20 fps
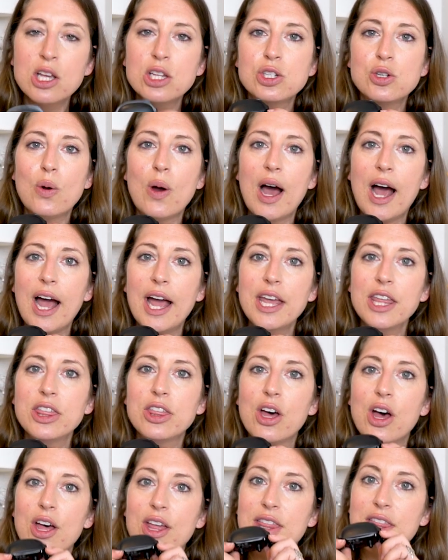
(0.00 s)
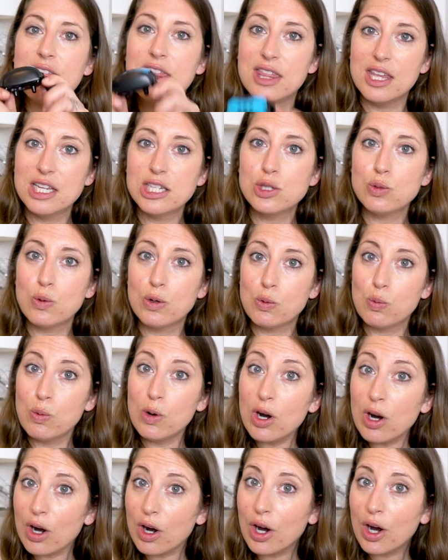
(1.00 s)
So I thought this would
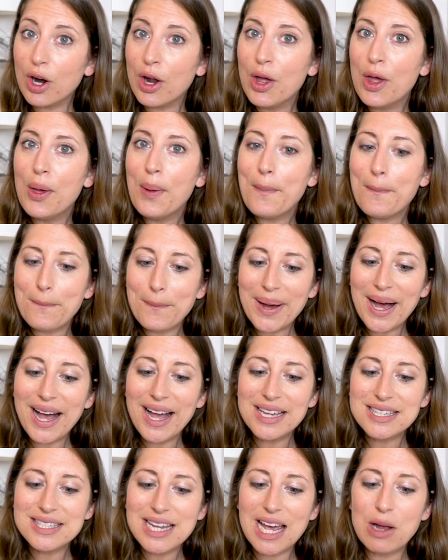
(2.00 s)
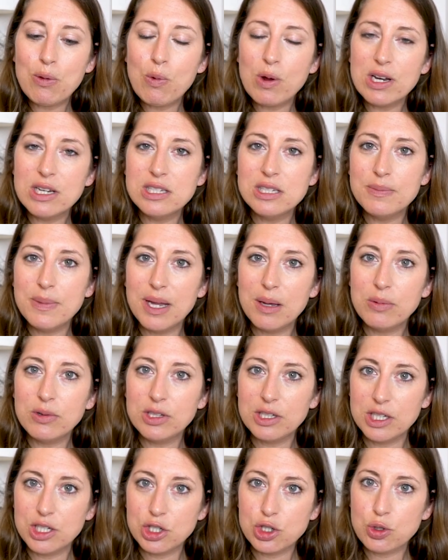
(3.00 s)
work, but I wanted to be able
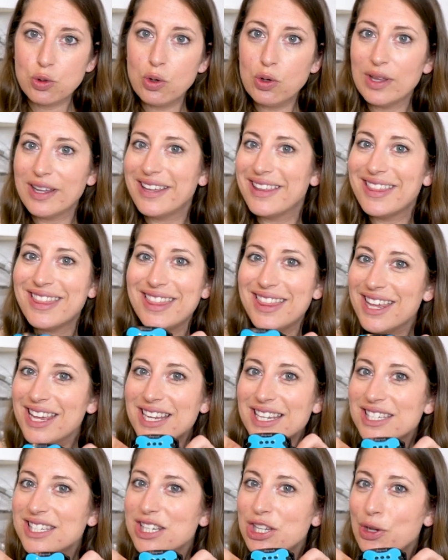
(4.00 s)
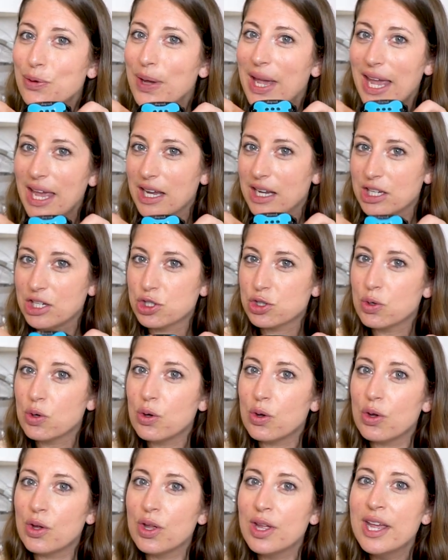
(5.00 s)
to control it. This you can't
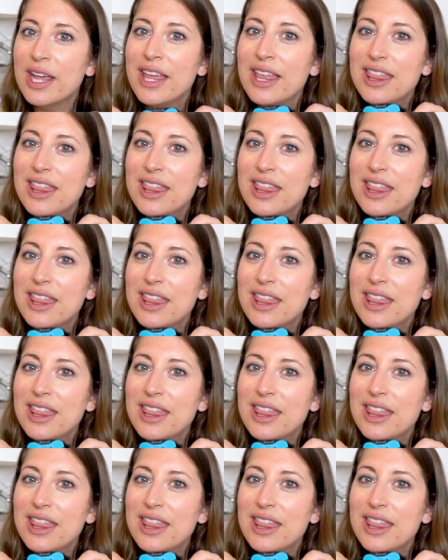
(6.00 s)
control.